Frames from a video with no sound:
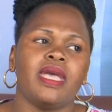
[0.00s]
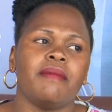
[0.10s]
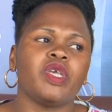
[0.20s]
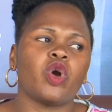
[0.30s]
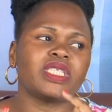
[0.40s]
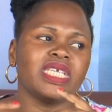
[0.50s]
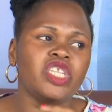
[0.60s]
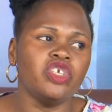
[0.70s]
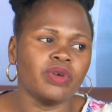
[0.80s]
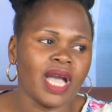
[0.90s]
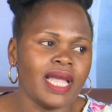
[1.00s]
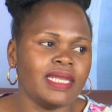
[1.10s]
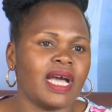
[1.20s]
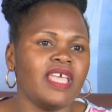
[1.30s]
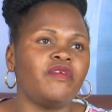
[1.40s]
Because in
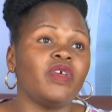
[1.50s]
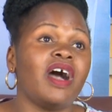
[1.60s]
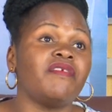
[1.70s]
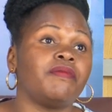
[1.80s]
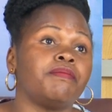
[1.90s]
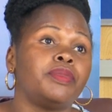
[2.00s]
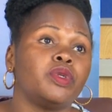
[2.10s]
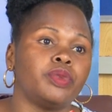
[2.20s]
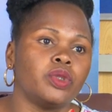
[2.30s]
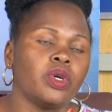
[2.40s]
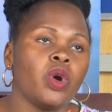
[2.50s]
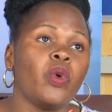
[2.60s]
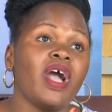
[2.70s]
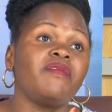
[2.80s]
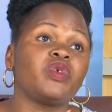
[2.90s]
Uganda, if we have bubu,
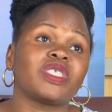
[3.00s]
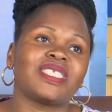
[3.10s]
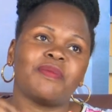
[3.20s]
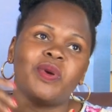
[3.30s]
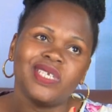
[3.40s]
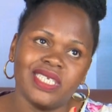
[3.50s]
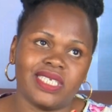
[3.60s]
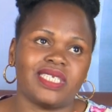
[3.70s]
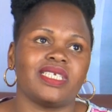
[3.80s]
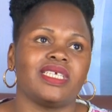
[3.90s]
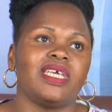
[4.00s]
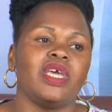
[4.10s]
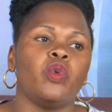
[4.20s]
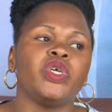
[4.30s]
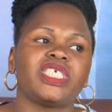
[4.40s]
we have to support it.
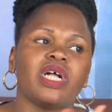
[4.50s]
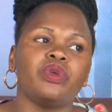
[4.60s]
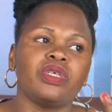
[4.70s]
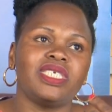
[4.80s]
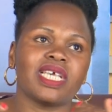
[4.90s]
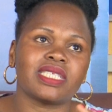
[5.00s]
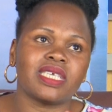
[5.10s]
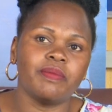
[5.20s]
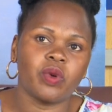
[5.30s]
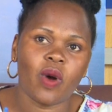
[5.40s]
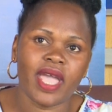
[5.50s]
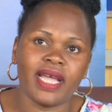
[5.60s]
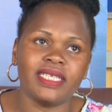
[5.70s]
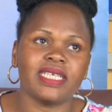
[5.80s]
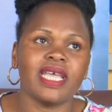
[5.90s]
We shall not just keep
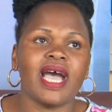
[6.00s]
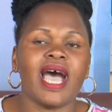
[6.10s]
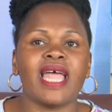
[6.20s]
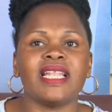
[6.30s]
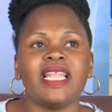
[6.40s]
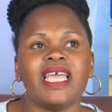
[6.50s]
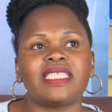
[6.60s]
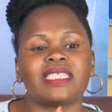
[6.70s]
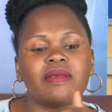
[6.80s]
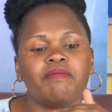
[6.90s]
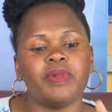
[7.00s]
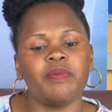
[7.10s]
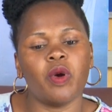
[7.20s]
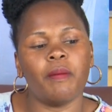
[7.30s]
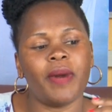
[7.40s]
quiet and let
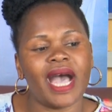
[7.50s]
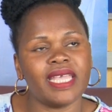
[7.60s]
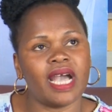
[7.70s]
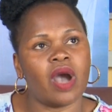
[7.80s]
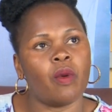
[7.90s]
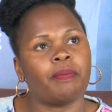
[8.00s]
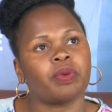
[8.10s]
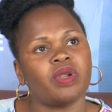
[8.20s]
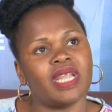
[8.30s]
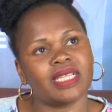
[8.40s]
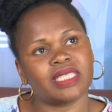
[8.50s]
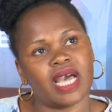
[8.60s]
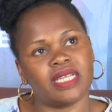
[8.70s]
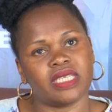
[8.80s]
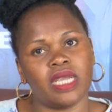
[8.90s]
people buy our products
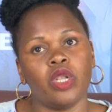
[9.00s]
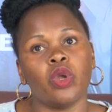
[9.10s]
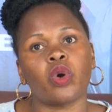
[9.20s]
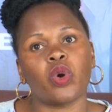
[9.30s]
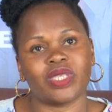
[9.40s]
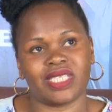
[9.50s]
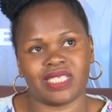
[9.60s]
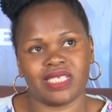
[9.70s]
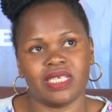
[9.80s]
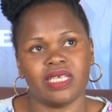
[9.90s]
at a low cost.